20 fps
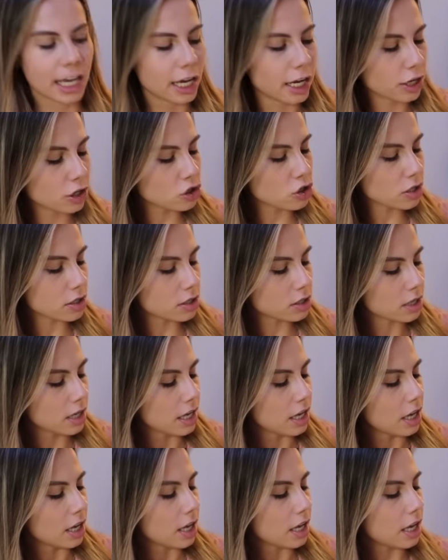and just
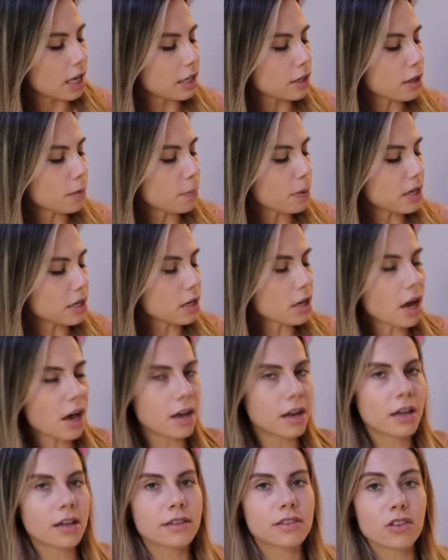hit the
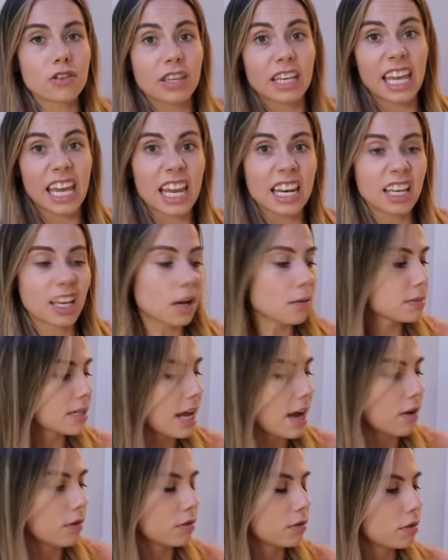piñata until the candy comes
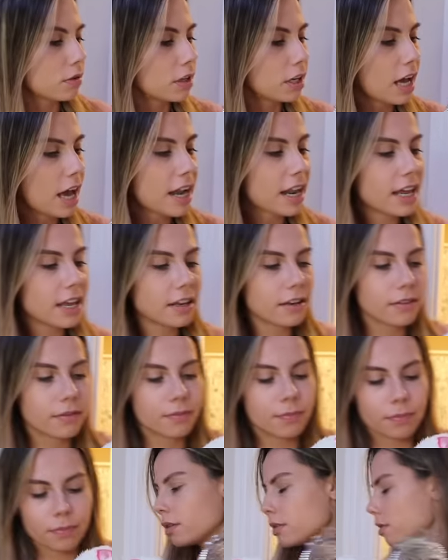out. You got it?
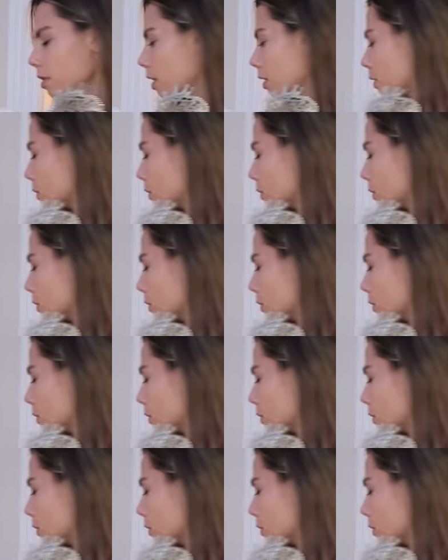So